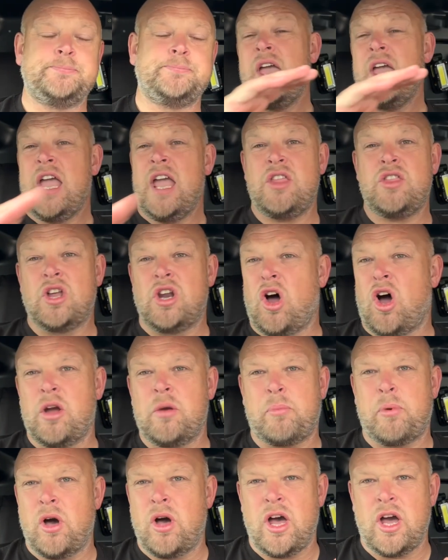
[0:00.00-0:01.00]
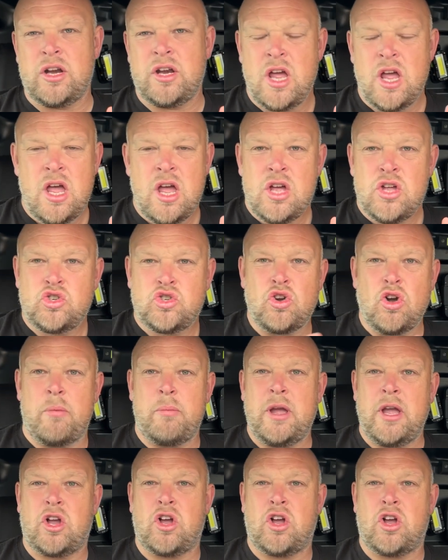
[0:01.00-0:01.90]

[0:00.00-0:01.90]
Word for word: Hit the like button, drop me a